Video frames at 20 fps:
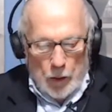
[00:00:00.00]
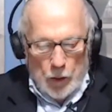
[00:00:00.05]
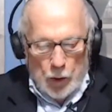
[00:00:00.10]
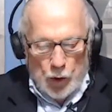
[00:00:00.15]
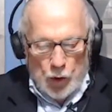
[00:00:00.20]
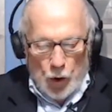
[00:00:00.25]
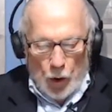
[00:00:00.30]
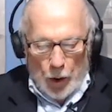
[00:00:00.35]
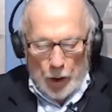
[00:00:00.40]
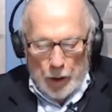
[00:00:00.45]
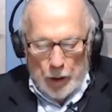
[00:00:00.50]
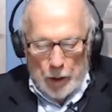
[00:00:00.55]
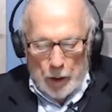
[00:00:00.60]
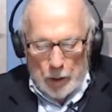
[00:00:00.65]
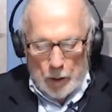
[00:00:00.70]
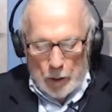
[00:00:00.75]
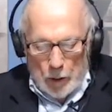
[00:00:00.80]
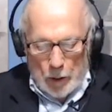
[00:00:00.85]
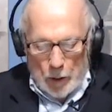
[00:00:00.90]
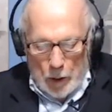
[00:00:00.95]

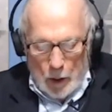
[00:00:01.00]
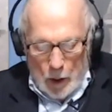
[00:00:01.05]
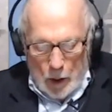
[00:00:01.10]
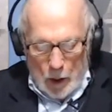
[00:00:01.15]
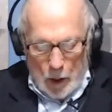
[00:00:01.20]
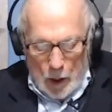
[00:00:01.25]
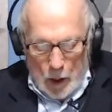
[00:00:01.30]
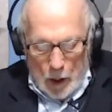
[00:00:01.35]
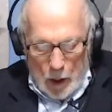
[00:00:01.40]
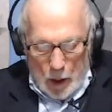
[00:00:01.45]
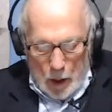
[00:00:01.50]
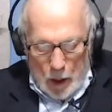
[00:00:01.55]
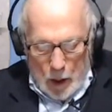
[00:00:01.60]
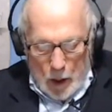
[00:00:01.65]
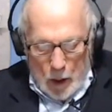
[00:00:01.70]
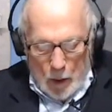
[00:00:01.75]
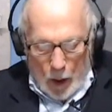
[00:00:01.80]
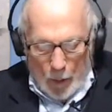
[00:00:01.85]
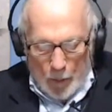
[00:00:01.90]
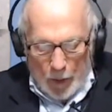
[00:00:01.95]
Jordan,
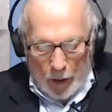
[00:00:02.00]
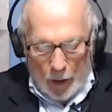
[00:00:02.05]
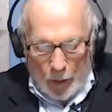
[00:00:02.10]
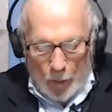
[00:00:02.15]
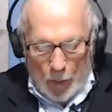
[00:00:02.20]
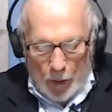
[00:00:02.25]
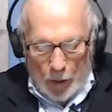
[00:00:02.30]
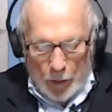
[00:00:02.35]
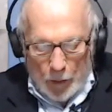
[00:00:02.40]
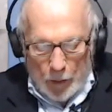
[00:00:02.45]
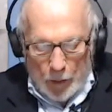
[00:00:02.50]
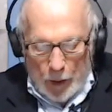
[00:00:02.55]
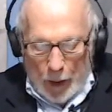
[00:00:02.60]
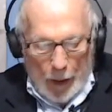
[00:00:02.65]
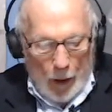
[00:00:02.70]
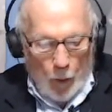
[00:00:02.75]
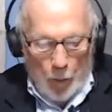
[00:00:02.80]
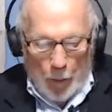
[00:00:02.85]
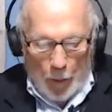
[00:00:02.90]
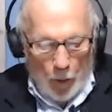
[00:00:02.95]
I'm going to I
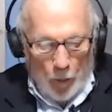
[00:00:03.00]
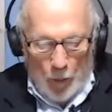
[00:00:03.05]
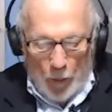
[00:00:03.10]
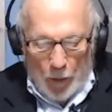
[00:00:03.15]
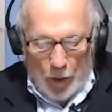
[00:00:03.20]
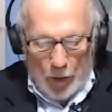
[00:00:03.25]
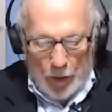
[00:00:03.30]
hope I don't murder